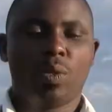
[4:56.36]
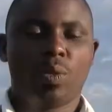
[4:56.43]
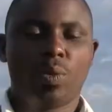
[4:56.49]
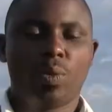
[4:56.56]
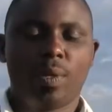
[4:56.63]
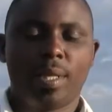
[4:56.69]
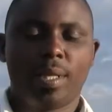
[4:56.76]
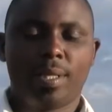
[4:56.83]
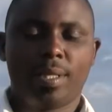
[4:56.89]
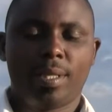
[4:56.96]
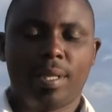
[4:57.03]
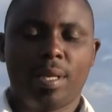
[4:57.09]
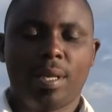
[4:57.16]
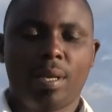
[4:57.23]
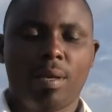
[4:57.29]
so that
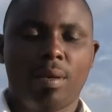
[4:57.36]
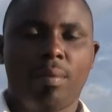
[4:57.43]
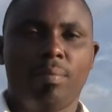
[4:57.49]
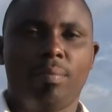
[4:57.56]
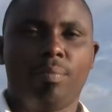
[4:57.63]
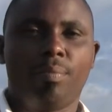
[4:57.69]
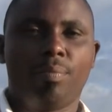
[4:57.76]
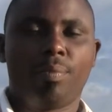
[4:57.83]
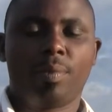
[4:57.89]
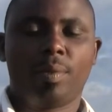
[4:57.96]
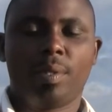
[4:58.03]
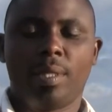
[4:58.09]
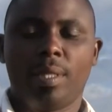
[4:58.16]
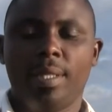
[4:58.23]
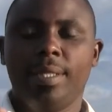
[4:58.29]

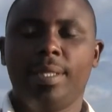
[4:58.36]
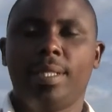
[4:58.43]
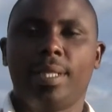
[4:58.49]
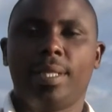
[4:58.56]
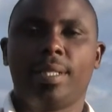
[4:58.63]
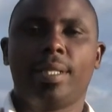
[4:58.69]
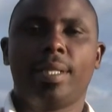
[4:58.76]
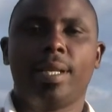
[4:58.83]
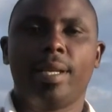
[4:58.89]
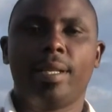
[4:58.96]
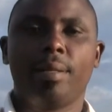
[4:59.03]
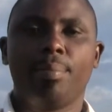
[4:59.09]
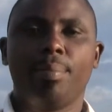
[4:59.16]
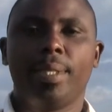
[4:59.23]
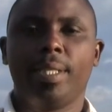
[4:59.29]
insects
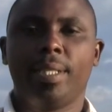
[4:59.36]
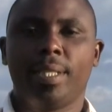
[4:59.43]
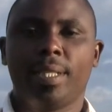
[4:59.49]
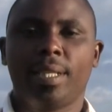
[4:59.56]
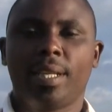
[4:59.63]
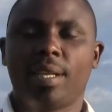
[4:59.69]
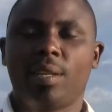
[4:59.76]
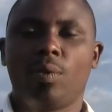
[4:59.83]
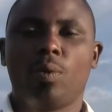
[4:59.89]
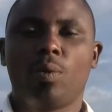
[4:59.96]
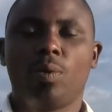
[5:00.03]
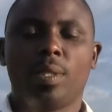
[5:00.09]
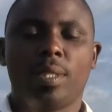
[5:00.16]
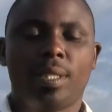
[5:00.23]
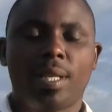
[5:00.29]
and bees can
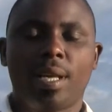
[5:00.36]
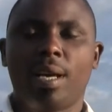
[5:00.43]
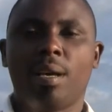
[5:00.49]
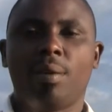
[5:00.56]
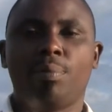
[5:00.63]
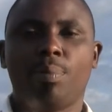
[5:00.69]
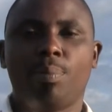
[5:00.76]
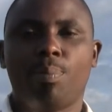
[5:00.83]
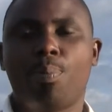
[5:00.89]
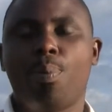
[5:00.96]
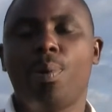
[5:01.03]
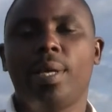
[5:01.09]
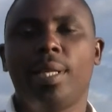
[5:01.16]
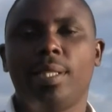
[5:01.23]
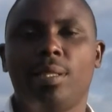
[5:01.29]
always have
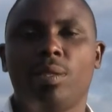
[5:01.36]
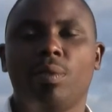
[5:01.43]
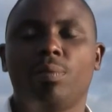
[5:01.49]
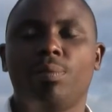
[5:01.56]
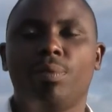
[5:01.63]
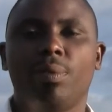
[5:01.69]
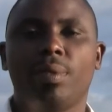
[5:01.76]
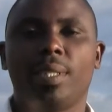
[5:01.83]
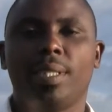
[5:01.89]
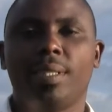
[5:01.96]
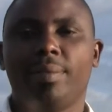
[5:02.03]
plenty of food.